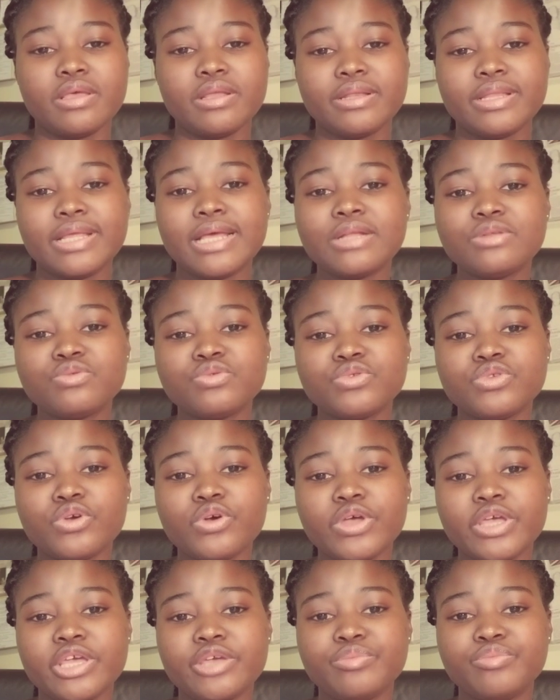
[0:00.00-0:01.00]
that will
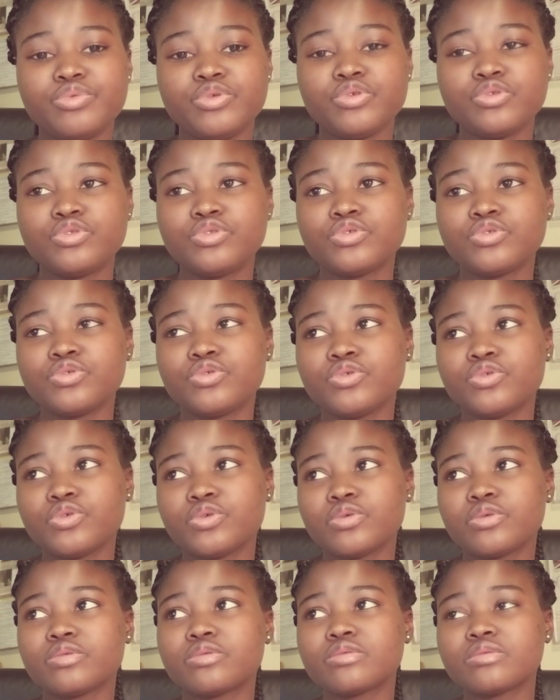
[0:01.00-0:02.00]
not help you to
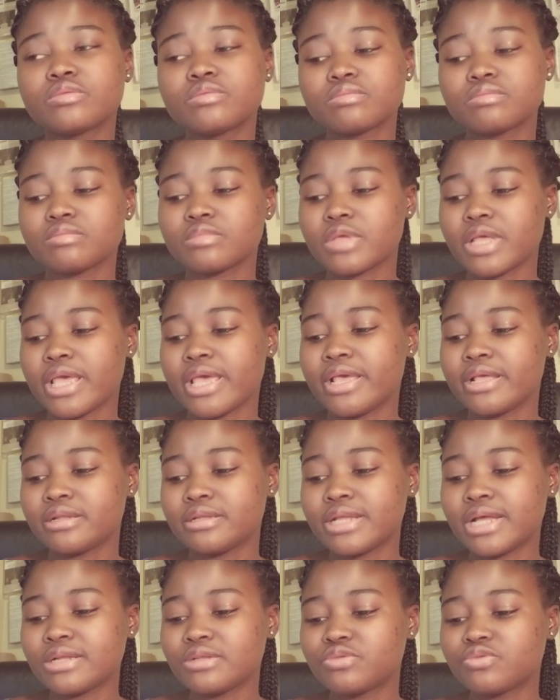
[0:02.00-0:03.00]

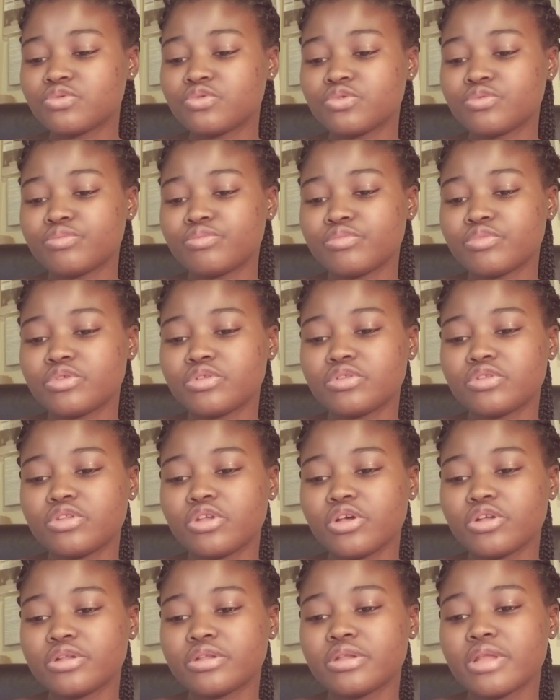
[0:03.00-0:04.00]
that will
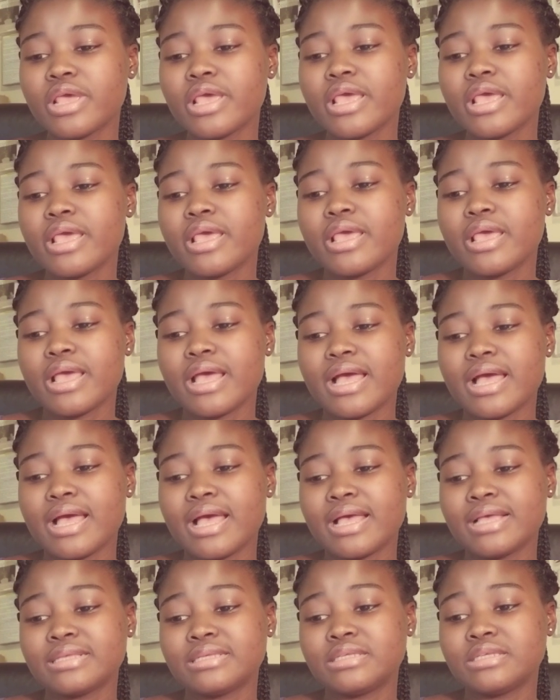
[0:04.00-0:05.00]
not
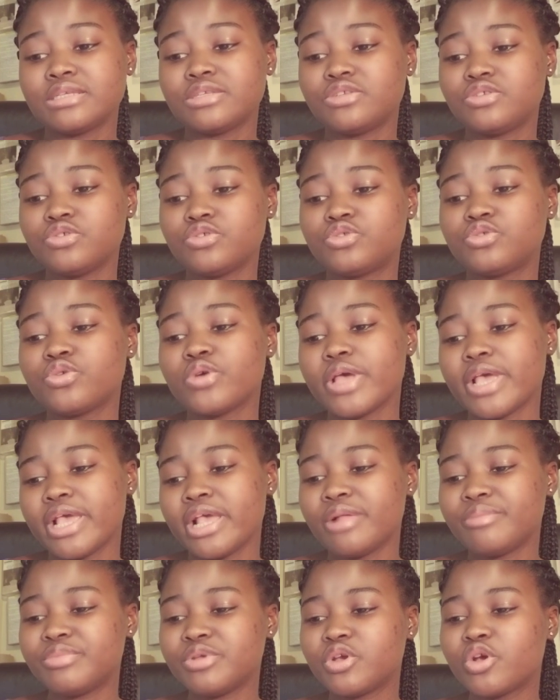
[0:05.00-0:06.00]
assist you to
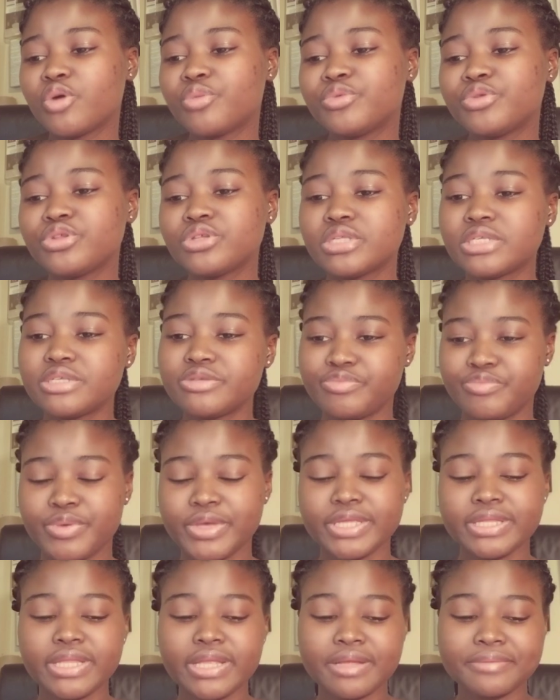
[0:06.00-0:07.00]
help the community
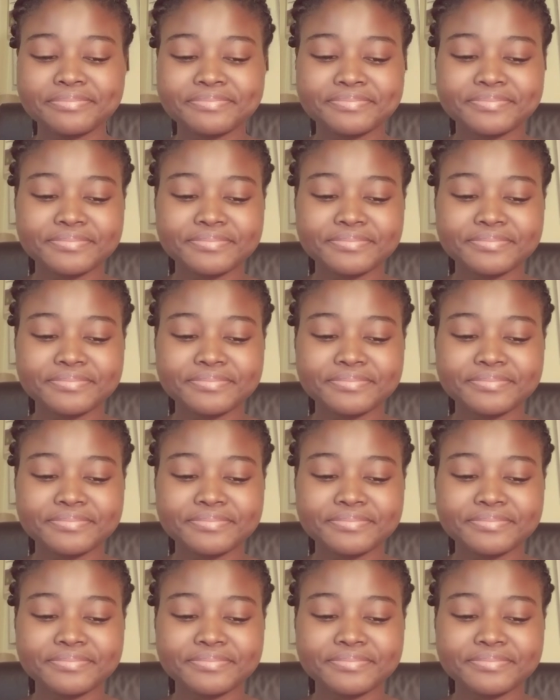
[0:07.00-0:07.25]
better.